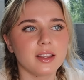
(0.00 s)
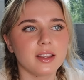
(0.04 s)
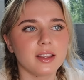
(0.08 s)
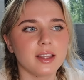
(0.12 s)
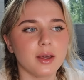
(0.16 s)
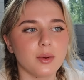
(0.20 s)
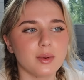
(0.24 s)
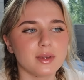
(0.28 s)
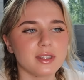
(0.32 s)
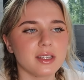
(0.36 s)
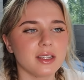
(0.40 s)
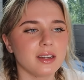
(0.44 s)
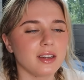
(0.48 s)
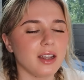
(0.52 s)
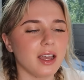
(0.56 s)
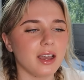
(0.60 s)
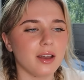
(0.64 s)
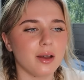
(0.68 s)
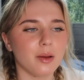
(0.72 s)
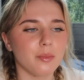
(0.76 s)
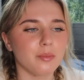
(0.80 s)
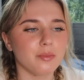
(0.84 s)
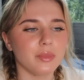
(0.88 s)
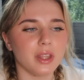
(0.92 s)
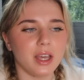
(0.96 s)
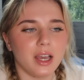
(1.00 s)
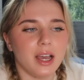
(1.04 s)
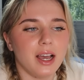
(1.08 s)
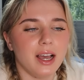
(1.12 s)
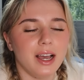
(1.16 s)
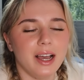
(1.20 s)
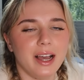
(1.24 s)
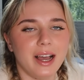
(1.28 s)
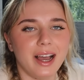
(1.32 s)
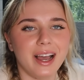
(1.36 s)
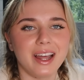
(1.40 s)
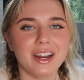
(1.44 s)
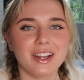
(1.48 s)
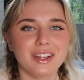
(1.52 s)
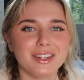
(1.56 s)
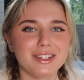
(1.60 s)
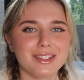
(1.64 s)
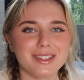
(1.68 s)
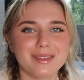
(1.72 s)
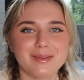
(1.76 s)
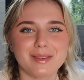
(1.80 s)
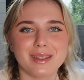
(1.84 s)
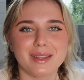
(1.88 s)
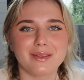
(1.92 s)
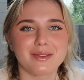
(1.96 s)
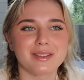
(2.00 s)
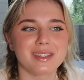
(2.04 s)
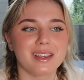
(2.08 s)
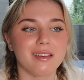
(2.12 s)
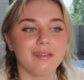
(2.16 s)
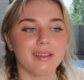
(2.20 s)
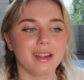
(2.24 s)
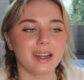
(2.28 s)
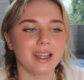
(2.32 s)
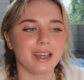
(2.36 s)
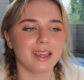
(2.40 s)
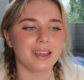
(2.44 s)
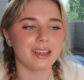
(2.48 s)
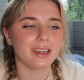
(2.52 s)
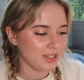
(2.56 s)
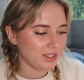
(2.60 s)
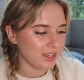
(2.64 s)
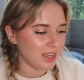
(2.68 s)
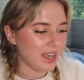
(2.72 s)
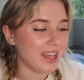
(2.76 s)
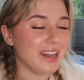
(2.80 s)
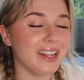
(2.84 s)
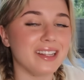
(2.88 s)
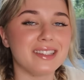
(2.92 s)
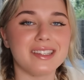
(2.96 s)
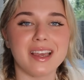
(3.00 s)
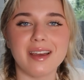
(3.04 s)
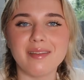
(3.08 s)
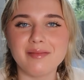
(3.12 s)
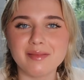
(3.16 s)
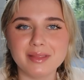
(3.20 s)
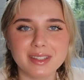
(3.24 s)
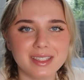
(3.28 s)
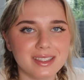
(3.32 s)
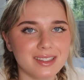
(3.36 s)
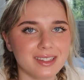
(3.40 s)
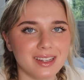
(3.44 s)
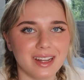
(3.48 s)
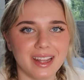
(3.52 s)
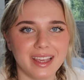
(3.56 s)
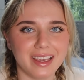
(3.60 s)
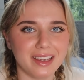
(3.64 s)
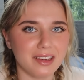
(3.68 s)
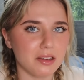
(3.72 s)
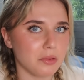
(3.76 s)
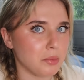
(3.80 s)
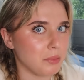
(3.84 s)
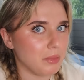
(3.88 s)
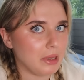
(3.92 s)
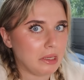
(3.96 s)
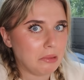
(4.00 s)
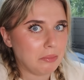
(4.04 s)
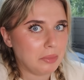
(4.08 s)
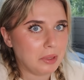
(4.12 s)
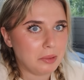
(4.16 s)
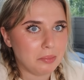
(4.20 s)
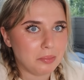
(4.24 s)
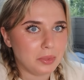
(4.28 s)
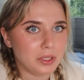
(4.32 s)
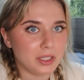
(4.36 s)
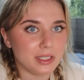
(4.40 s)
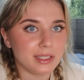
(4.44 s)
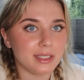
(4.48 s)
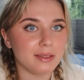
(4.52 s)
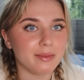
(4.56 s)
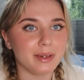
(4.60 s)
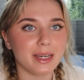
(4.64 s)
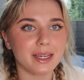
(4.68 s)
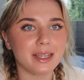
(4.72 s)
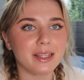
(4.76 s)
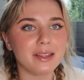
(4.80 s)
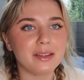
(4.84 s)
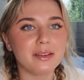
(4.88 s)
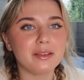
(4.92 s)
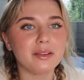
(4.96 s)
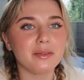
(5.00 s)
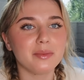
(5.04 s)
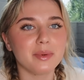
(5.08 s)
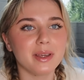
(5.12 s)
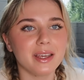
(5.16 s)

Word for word: there wasn't a, it just seems like there wasn't even like an attempt to like maybe push it back a little